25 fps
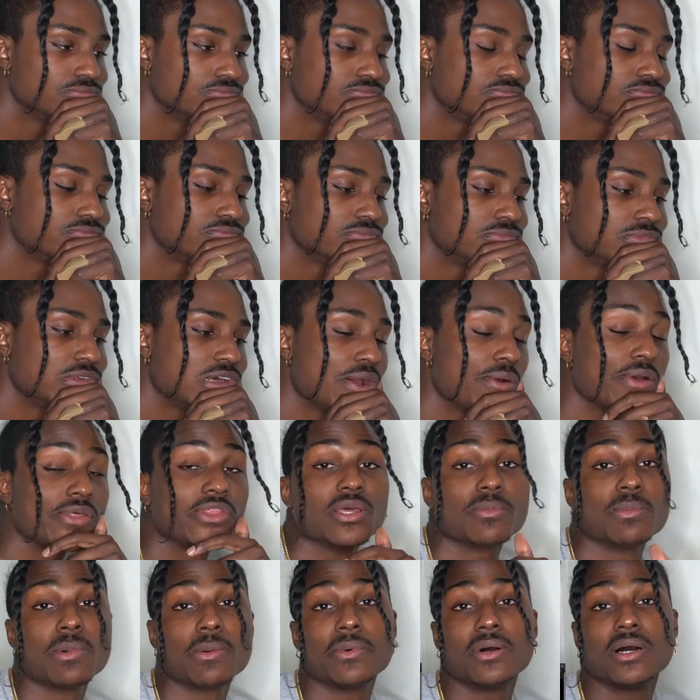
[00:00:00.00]
I guess. I'd
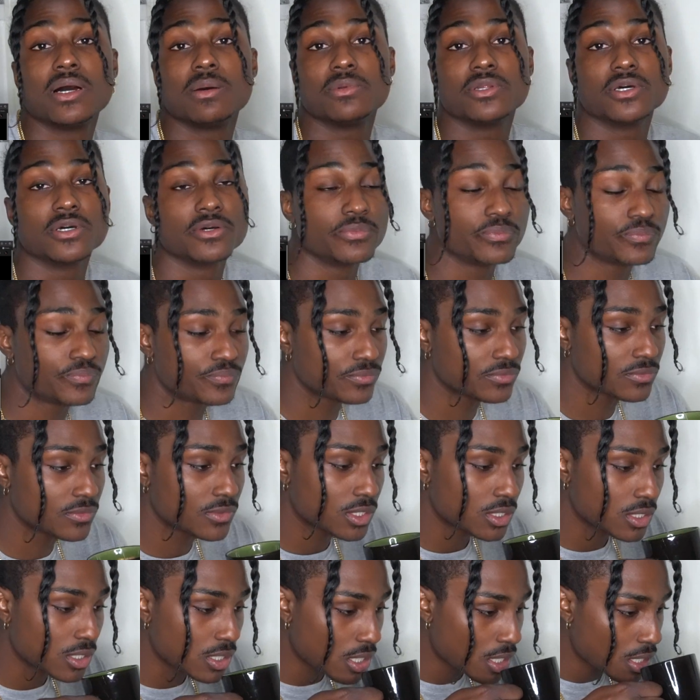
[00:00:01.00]
rather get my mom though.
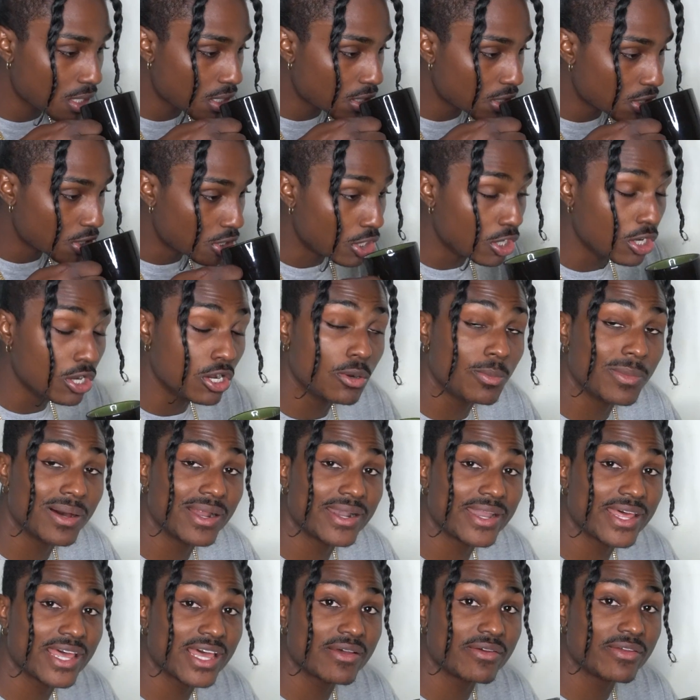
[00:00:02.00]
Oh,
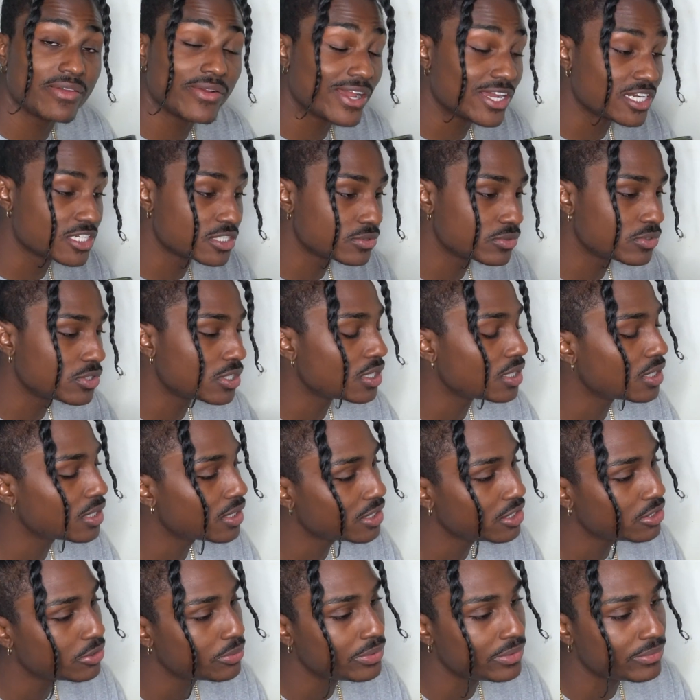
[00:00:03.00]
my dad reaction. Nah,
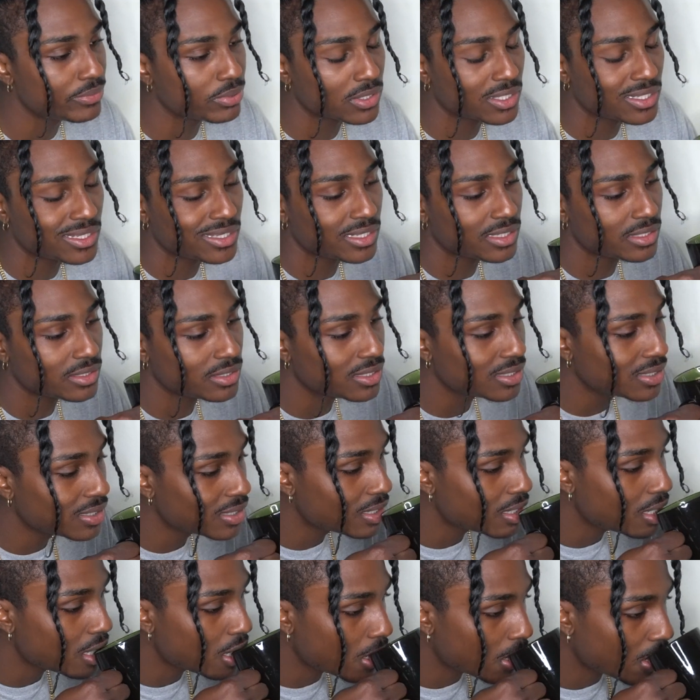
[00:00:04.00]
he'll be playing.
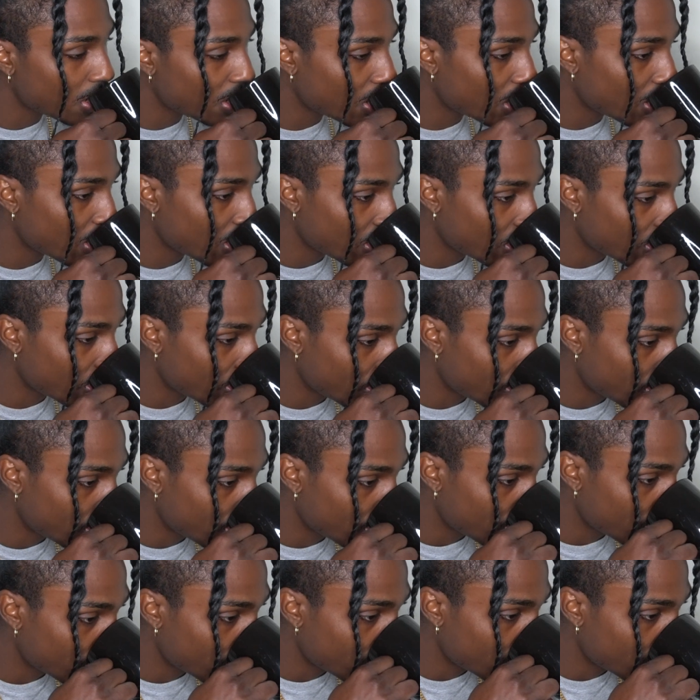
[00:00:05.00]
What's What?